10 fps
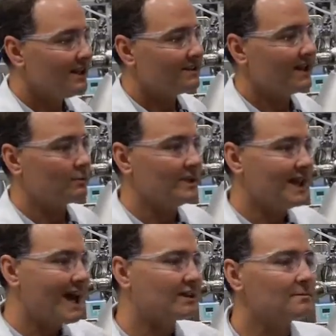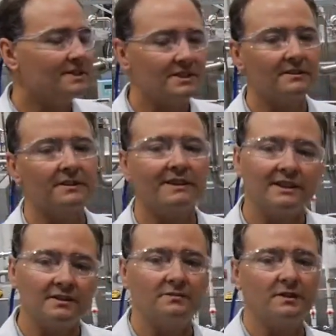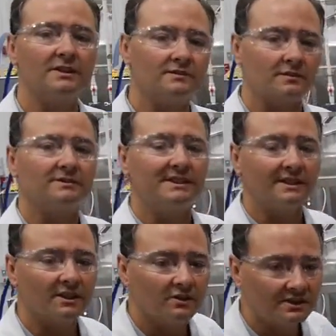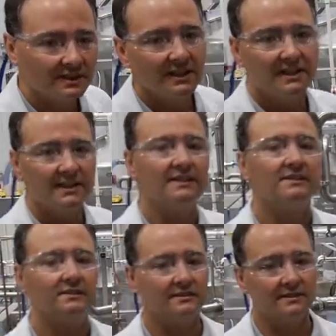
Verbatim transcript: that we add our material and convert it from cellulose into